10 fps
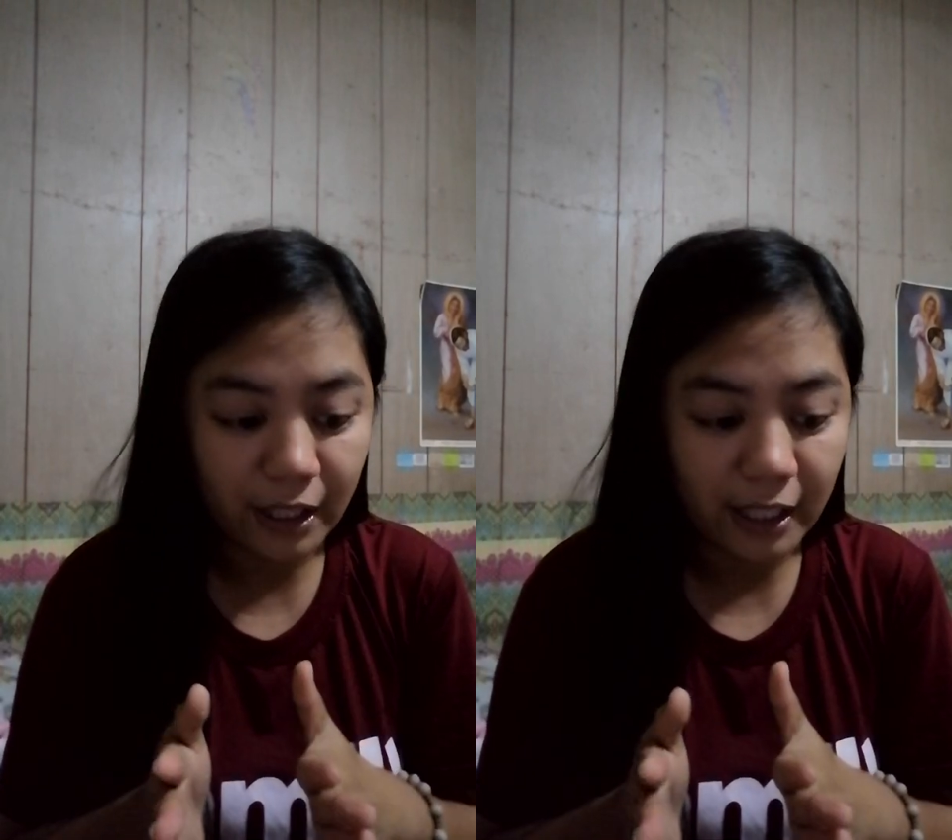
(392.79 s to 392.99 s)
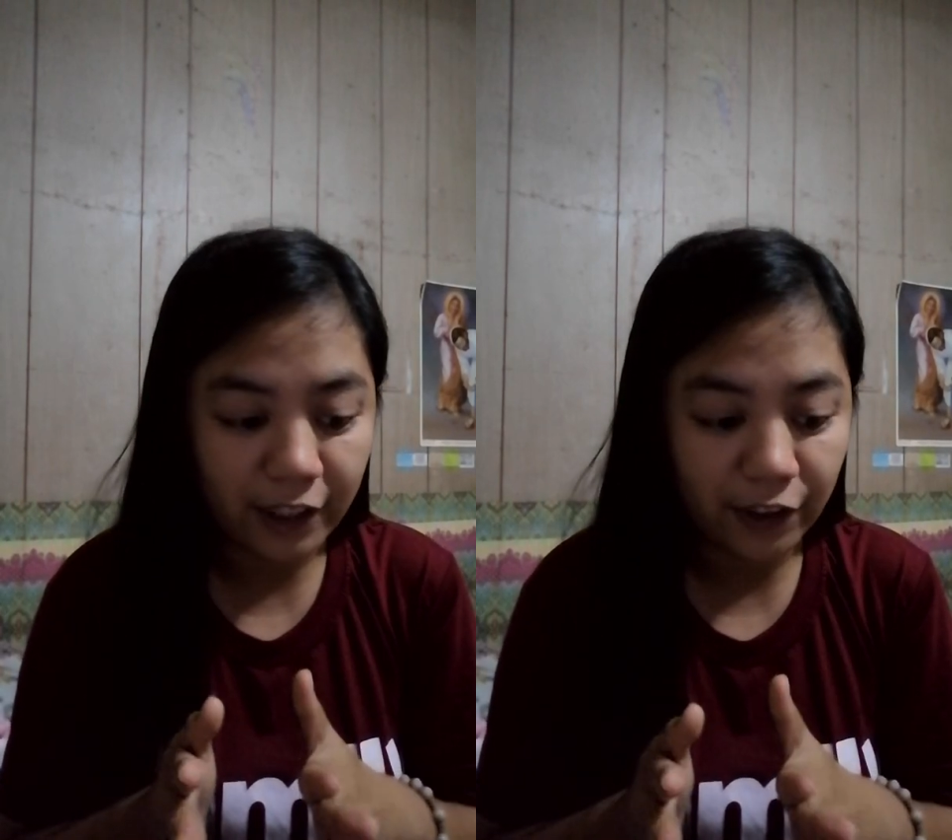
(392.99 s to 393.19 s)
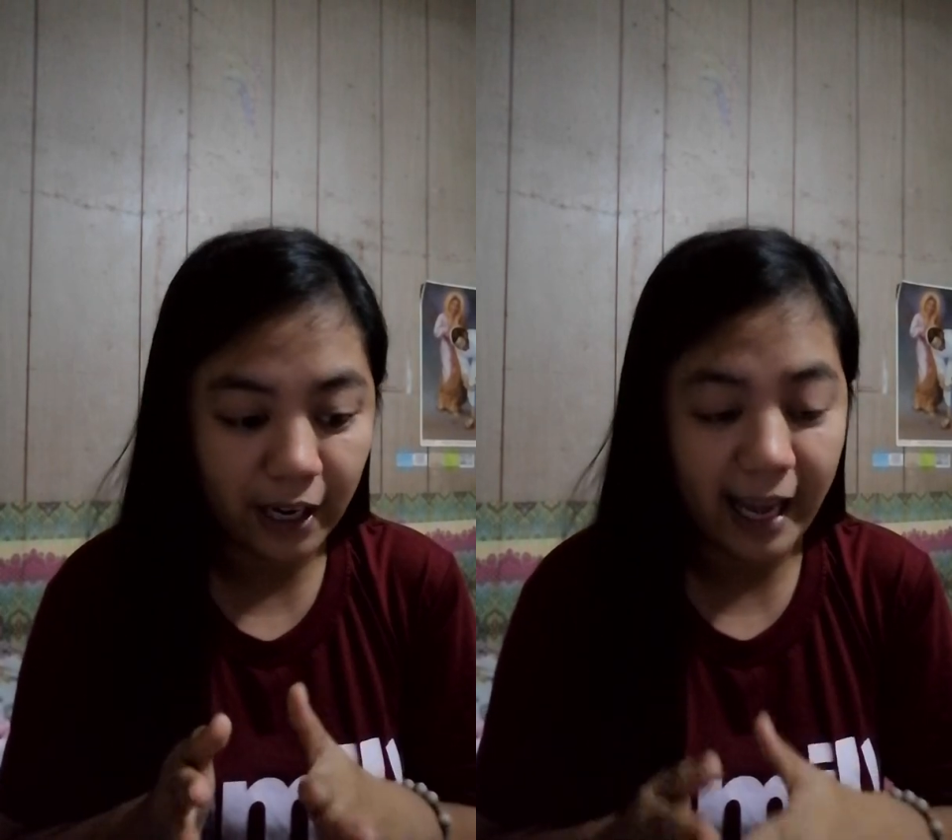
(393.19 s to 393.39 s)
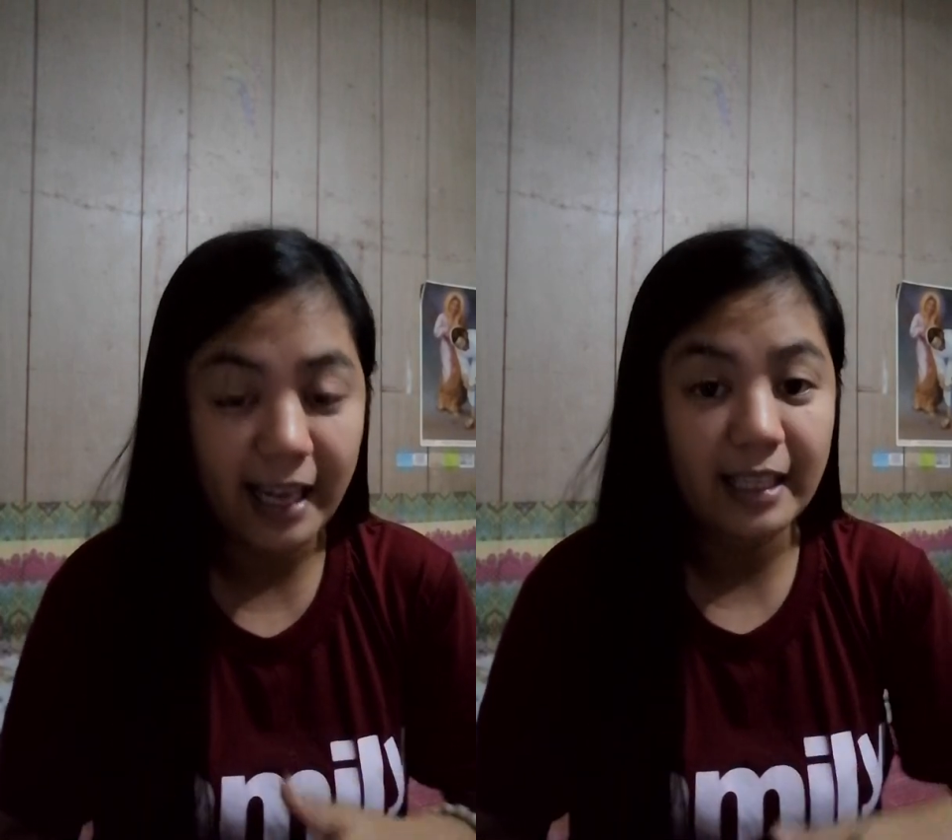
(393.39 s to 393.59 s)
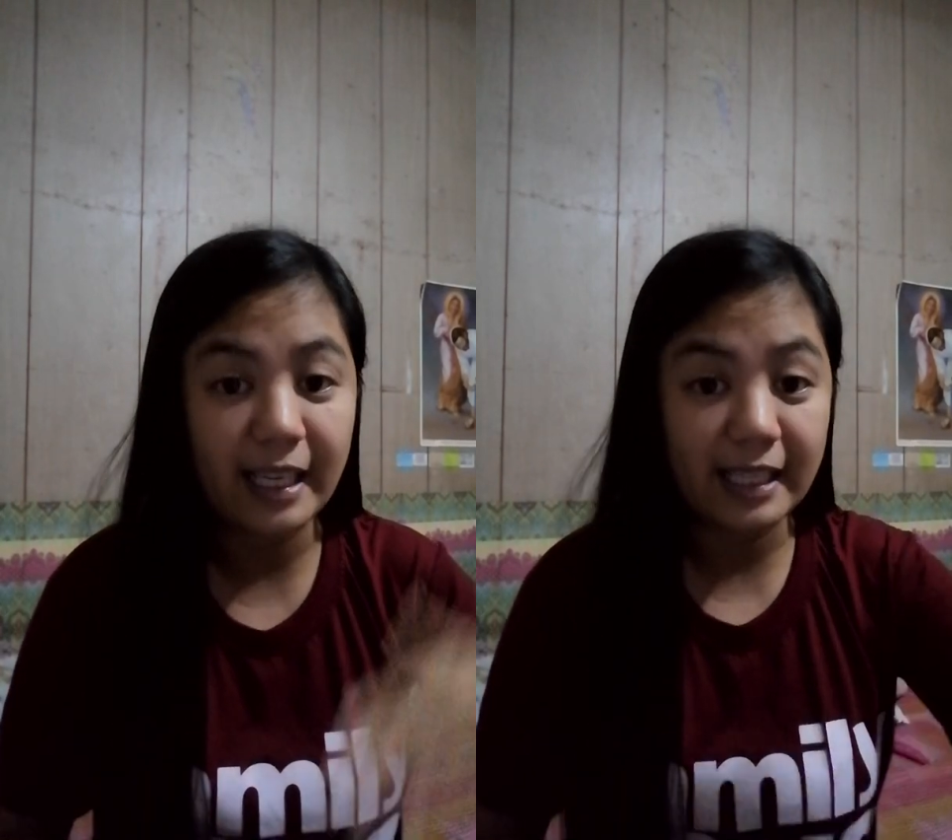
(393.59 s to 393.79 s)

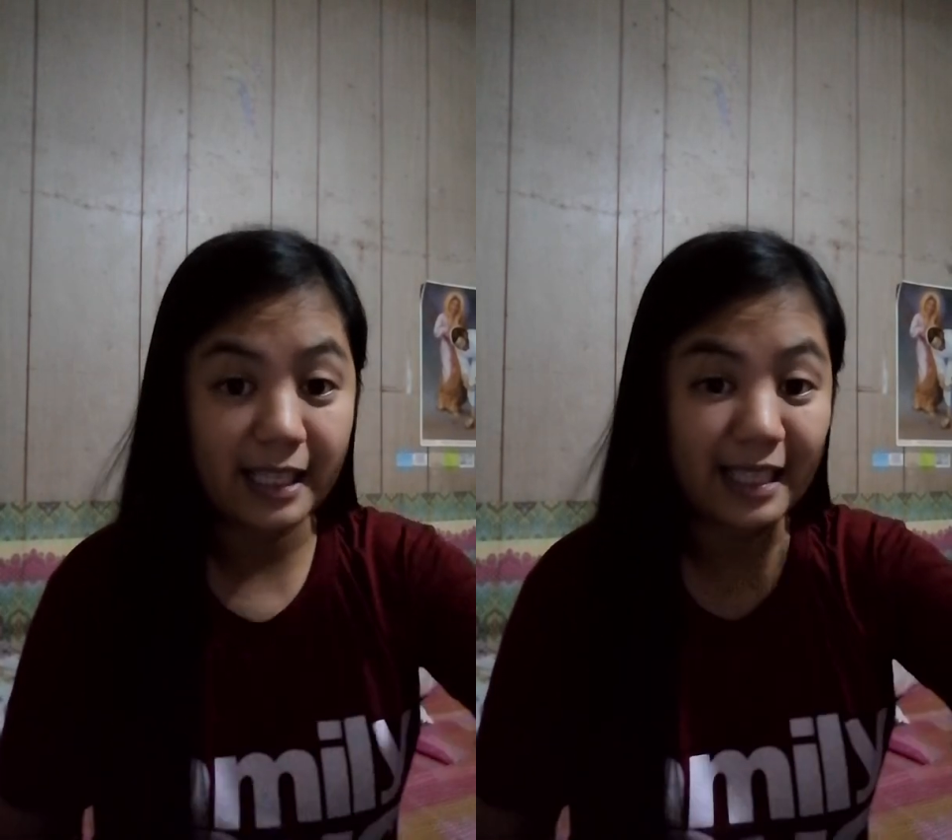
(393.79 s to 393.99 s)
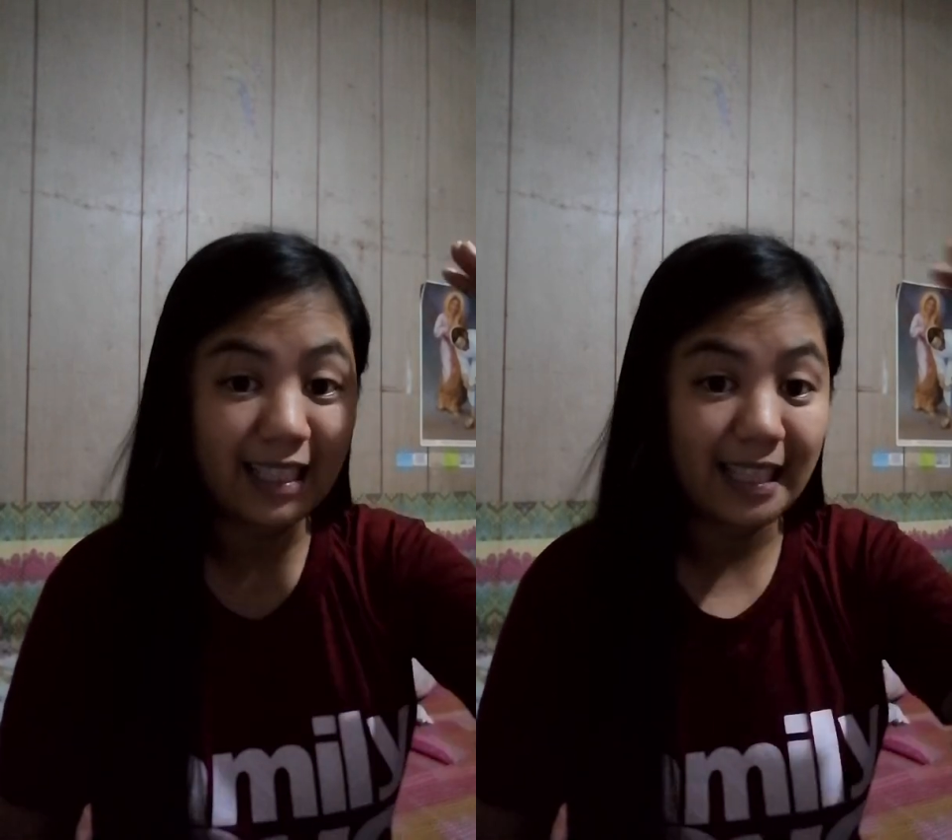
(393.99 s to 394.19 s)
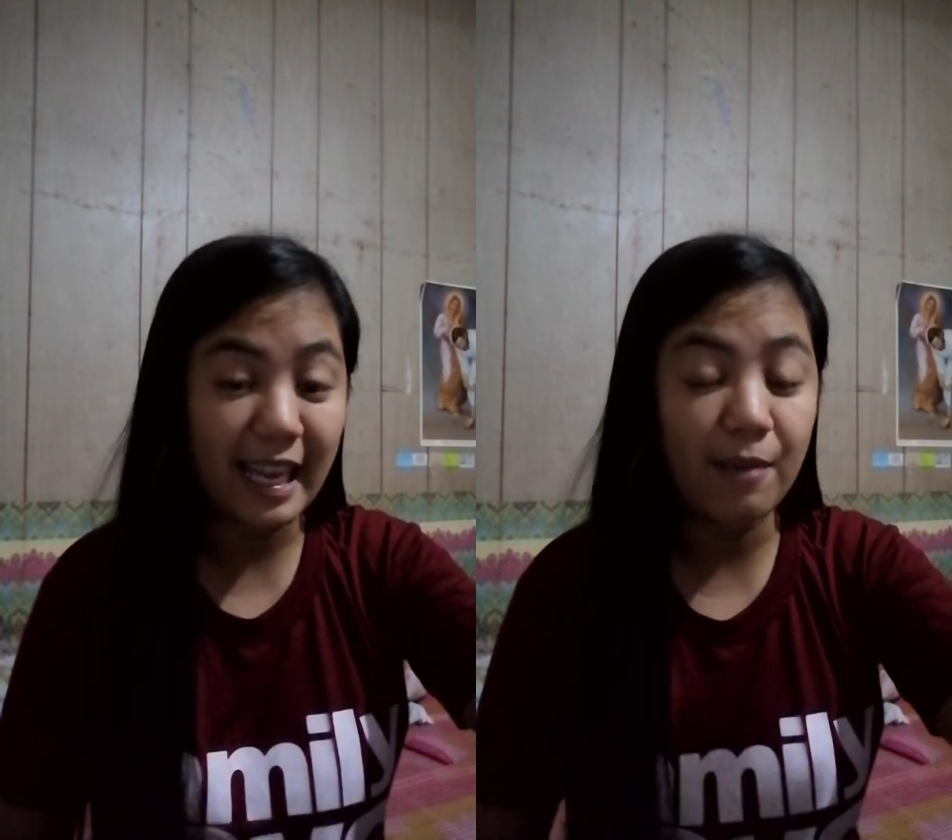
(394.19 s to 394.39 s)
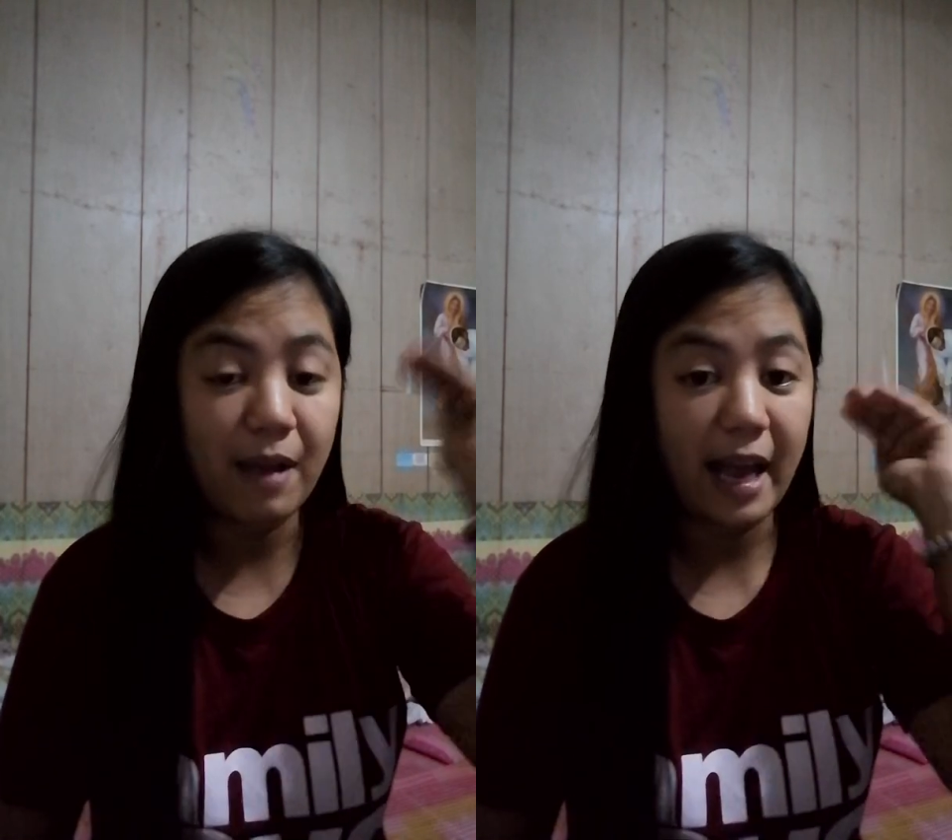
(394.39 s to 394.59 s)
letterhead, it's in the name,